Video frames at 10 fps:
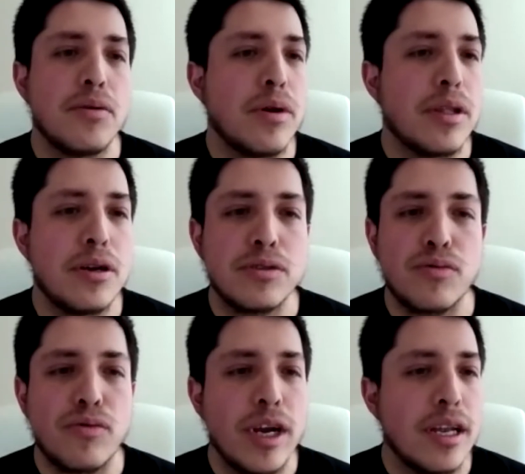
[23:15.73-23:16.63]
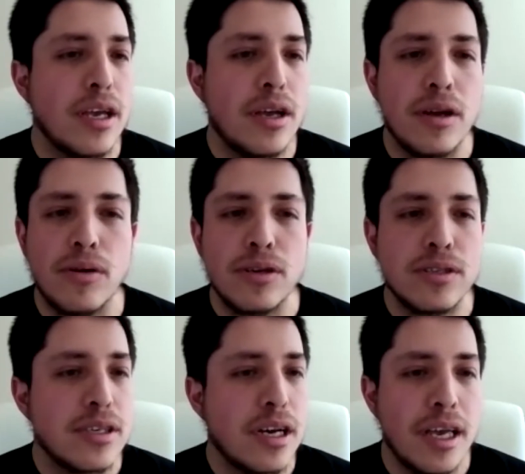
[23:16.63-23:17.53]
whether it's rainy or
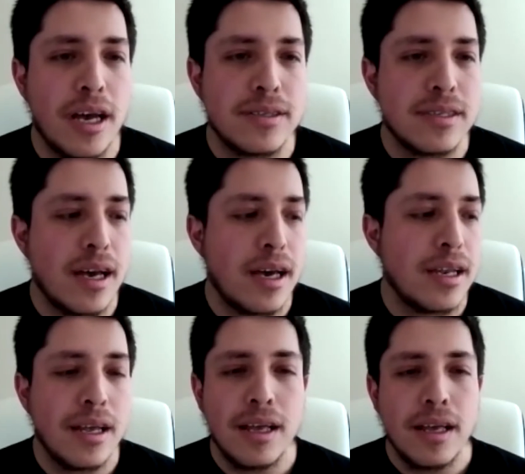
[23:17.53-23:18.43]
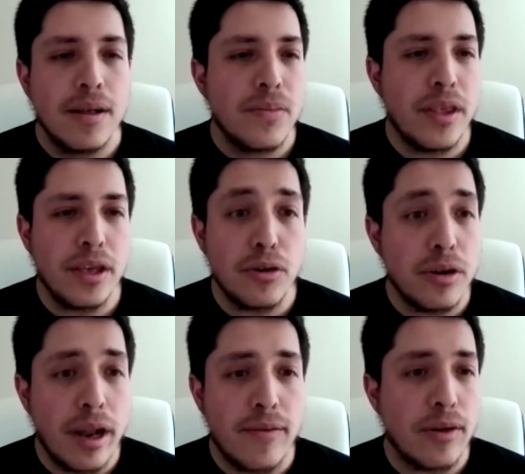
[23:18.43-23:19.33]
sunny outside, then you're
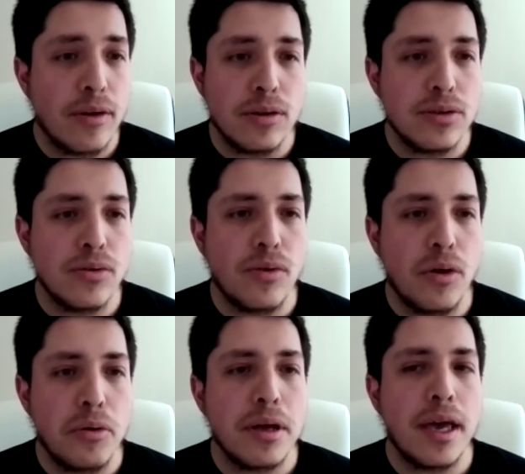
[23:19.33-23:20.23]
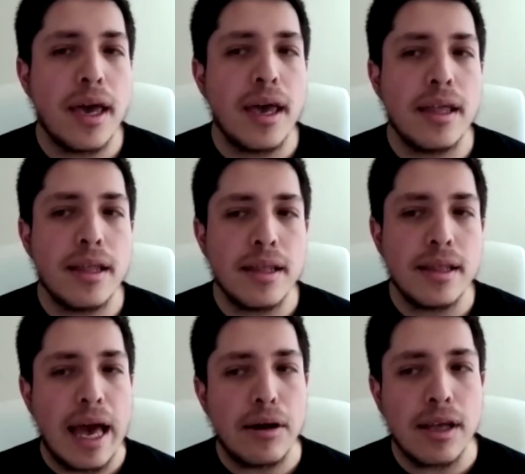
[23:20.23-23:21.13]
never going to grow." And
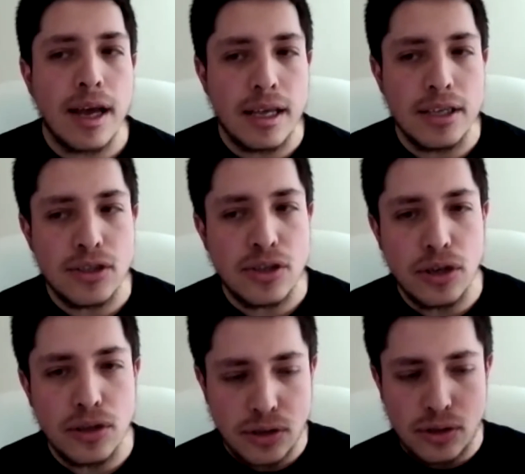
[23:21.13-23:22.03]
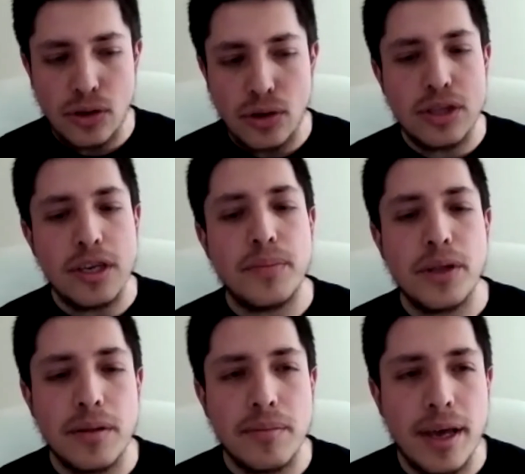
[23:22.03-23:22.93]
that got instilled so
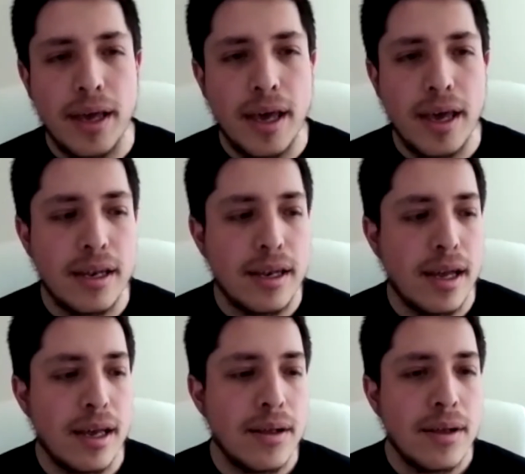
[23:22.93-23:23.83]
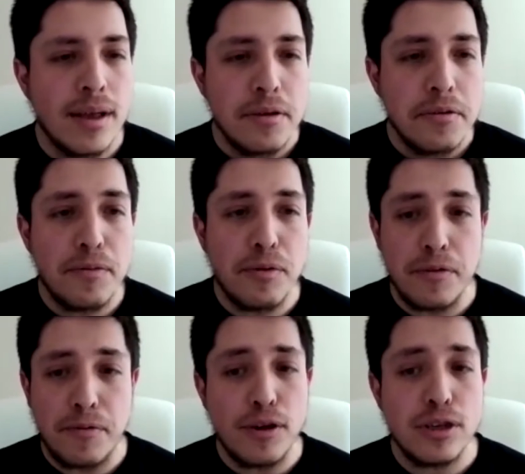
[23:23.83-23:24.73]
deeply in my head that for the
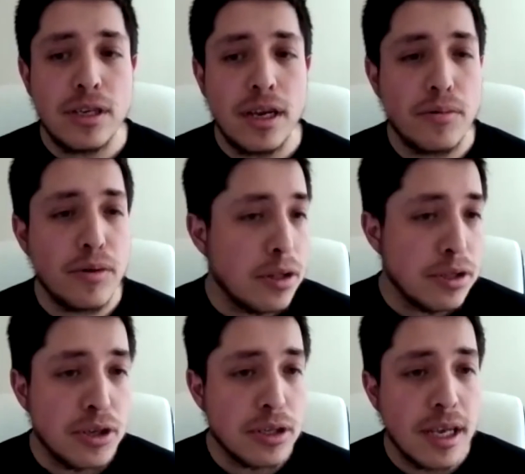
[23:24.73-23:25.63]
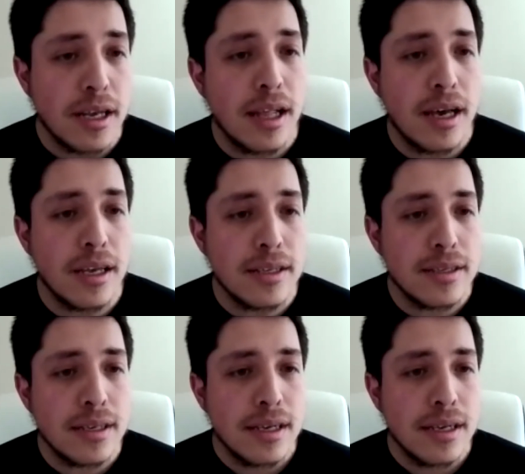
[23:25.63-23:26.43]
first year, we only took 10 clients